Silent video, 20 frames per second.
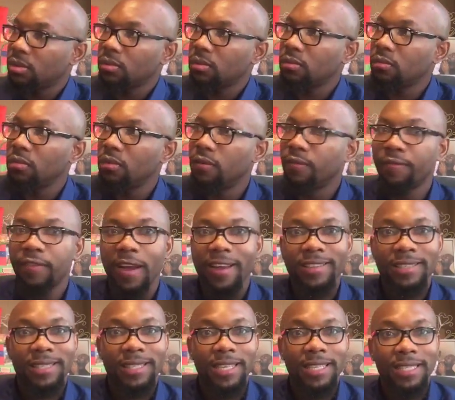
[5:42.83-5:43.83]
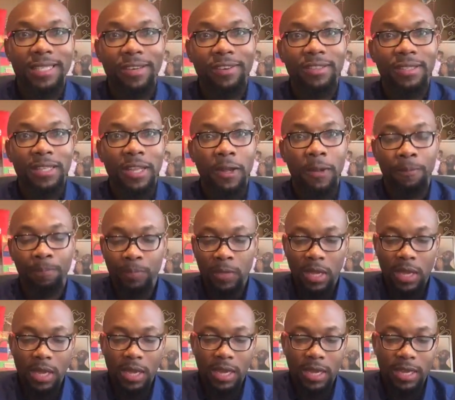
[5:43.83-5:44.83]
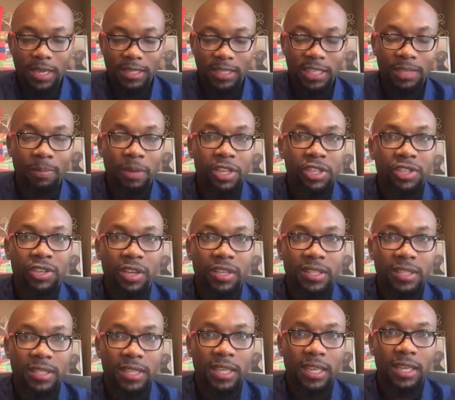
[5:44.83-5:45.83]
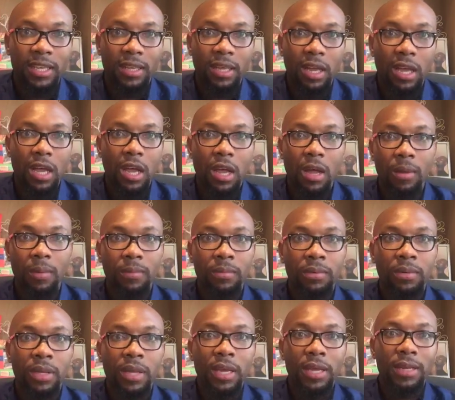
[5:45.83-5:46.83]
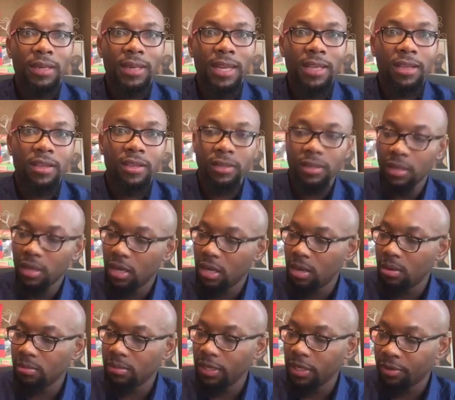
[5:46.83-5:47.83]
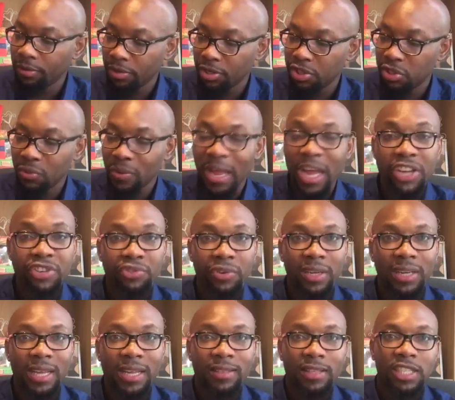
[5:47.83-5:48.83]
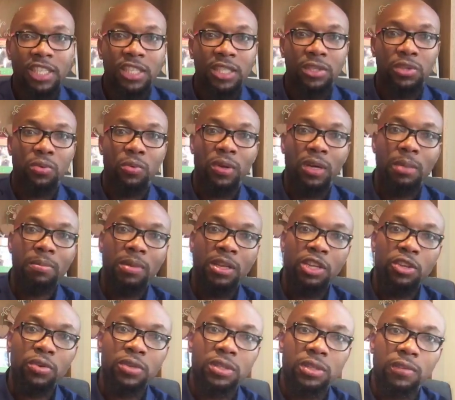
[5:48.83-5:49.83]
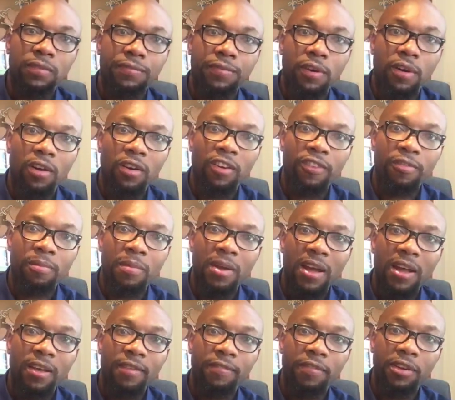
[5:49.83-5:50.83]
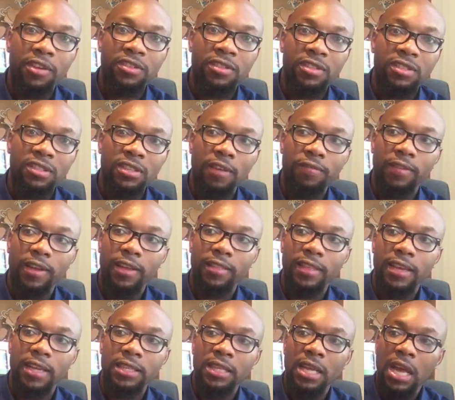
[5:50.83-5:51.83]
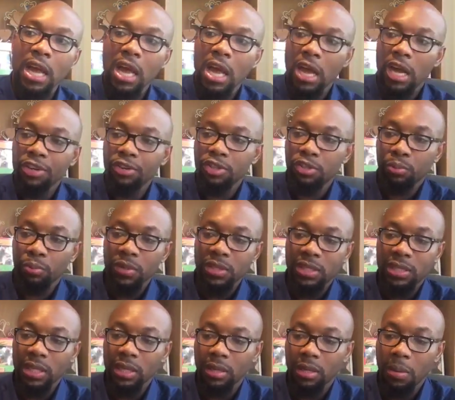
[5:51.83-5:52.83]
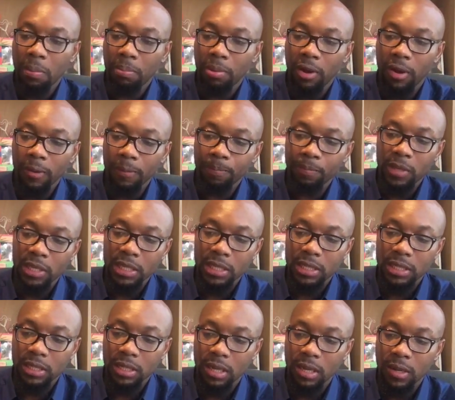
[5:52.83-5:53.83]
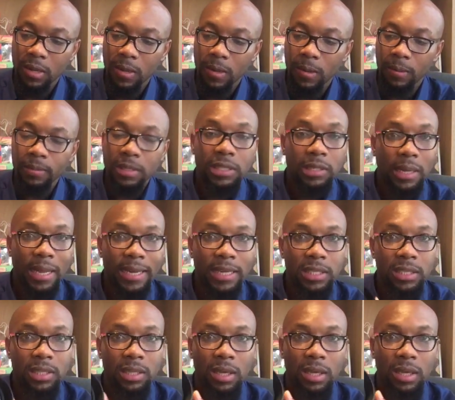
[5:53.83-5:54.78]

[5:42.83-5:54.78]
well, 5-6 years now, is my trusty Nikon D3200, and this is the one I've been using for all of my videos and stuff like that. I just recently bought this this lens,